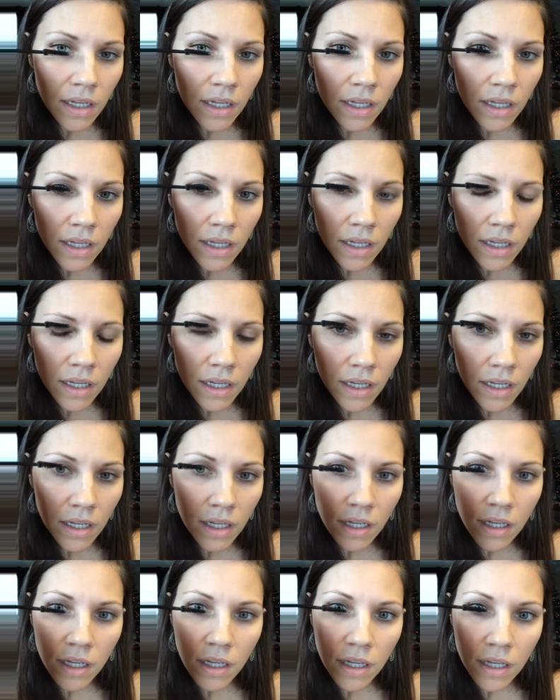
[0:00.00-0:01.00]

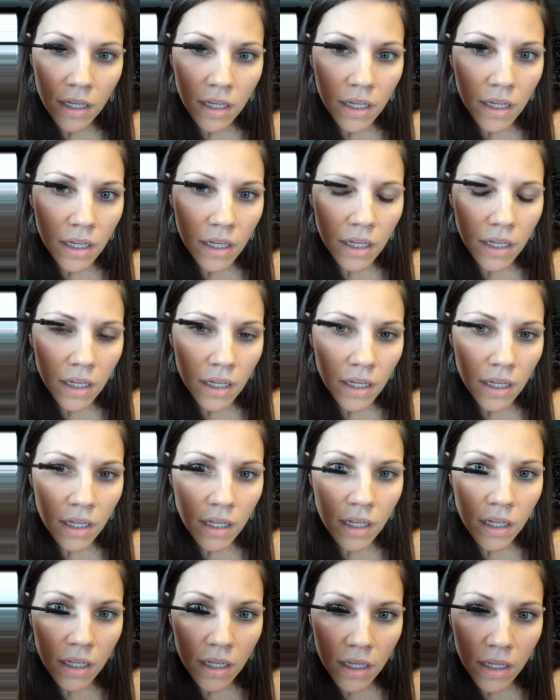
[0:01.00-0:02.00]

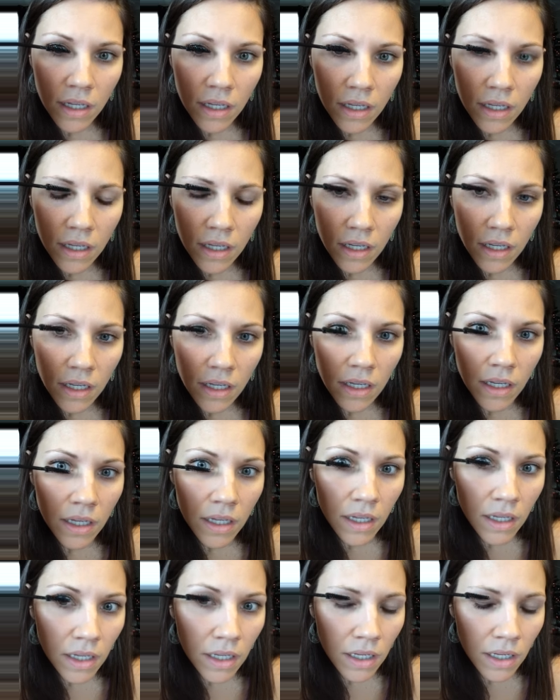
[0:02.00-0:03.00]

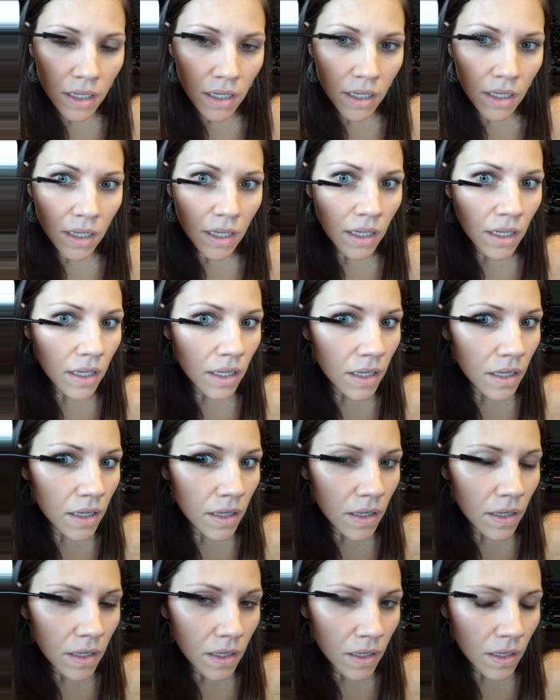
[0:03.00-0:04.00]

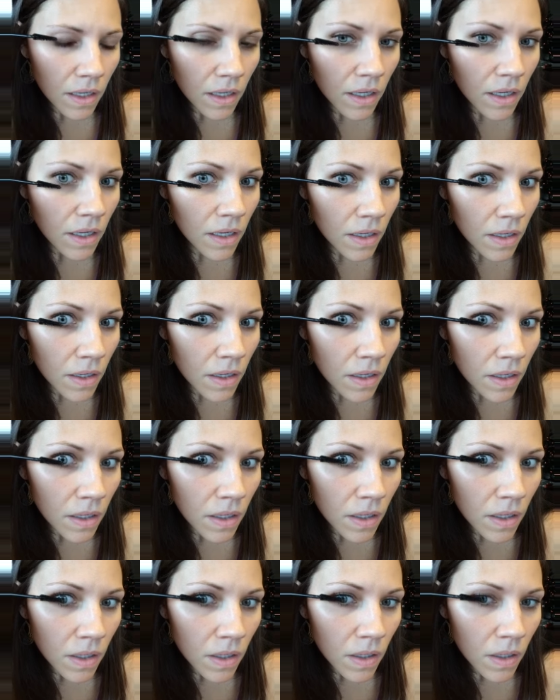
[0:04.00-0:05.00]

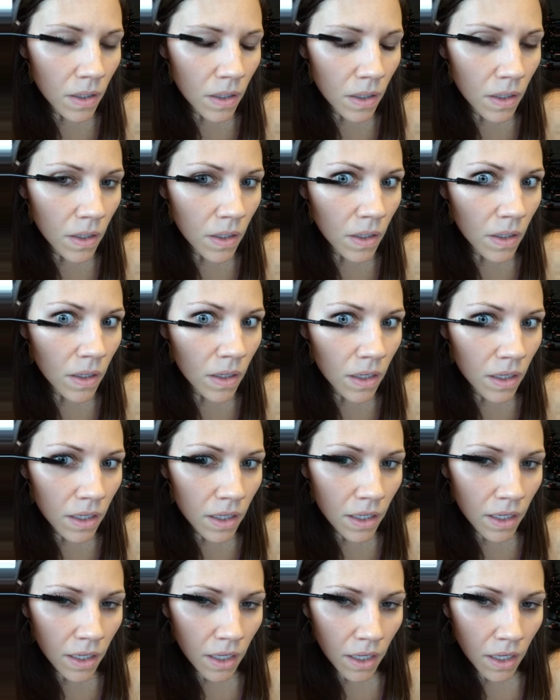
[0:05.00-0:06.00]

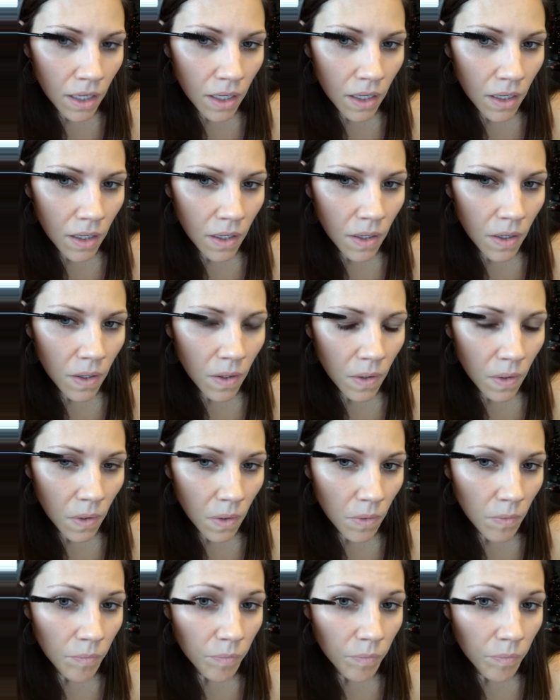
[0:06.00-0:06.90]
(silence)